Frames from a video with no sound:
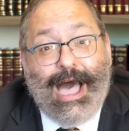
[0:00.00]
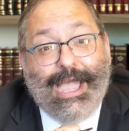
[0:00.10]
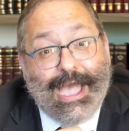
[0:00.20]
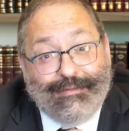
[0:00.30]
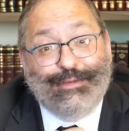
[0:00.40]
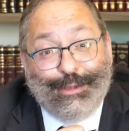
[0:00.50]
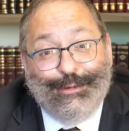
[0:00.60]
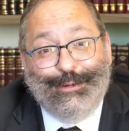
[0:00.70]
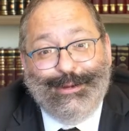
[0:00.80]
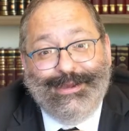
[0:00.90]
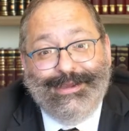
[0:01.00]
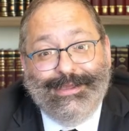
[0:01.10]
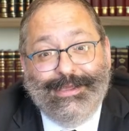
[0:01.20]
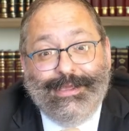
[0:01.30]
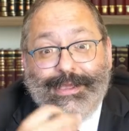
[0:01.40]
I have to learn.
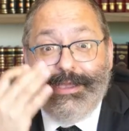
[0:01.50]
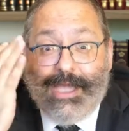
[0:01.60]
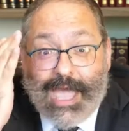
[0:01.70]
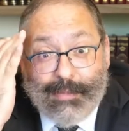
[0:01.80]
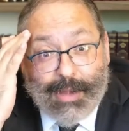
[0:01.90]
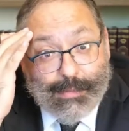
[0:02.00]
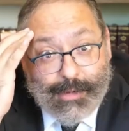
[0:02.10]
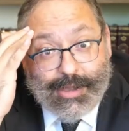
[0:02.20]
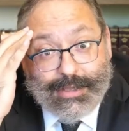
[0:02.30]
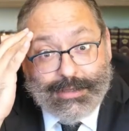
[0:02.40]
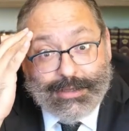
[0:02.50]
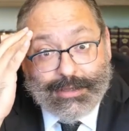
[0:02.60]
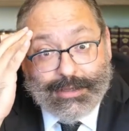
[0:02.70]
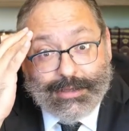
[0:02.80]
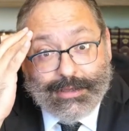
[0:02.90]
And my
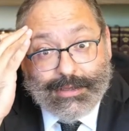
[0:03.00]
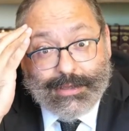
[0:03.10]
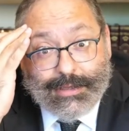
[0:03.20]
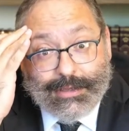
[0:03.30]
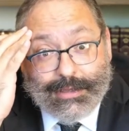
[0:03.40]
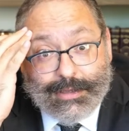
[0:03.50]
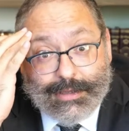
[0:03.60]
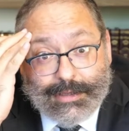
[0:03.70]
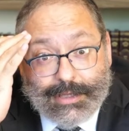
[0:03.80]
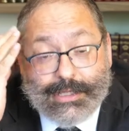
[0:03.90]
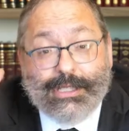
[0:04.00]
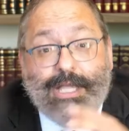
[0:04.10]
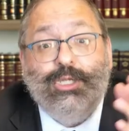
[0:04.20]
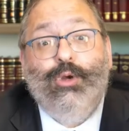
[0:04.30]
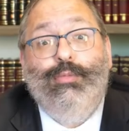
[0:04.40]
mind is
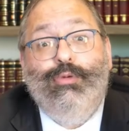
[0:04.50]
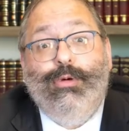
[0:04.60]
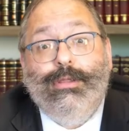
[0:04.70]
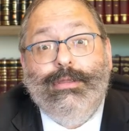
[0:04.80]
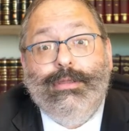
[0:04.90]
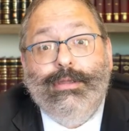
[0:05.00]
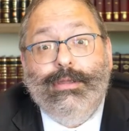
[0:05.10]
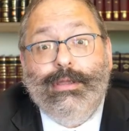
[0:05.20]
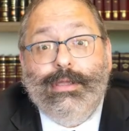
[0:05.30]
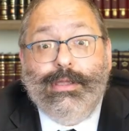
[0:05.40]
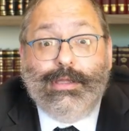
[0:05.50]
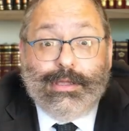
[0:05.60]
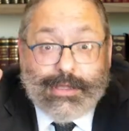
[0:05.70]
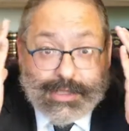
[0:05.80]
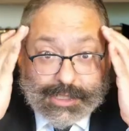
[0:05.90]
not so broad.
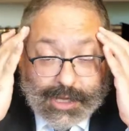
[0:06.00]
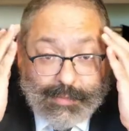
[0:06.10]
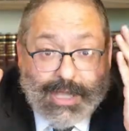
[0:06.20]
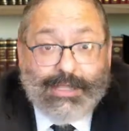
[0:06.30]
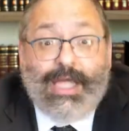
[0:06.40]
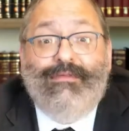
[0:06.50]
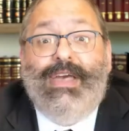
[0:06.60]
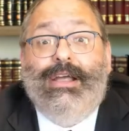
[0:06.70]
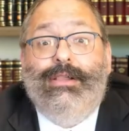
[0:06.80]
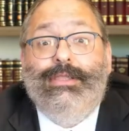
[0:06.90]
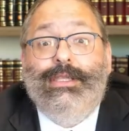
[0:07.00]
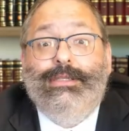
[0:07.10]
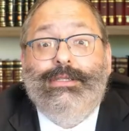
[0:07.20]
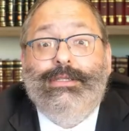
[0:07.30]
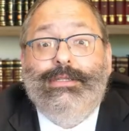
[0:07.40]
These are my
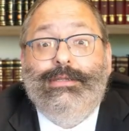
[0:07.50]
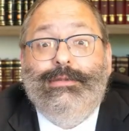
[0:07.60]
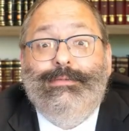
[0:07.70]
faculties.